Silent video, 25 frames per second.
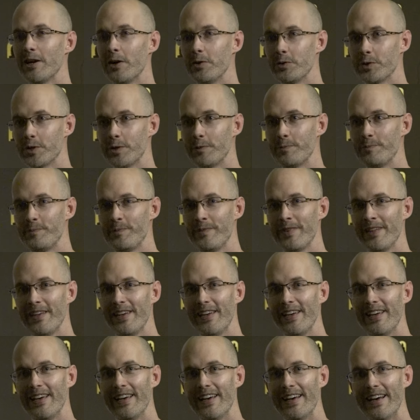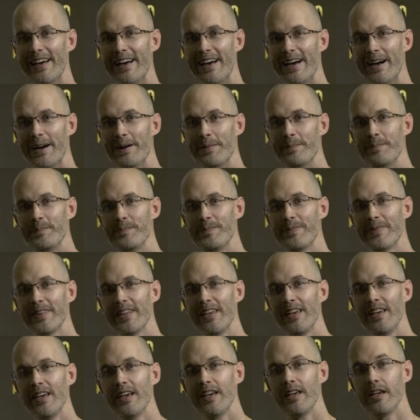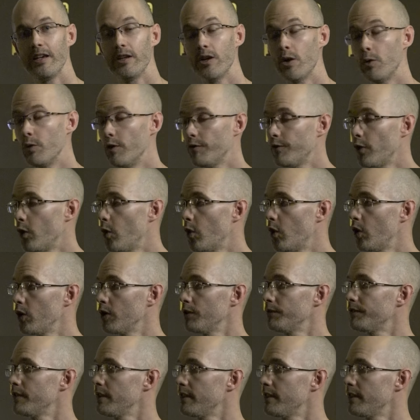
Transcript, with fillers: Ocean. Um, you know, with all of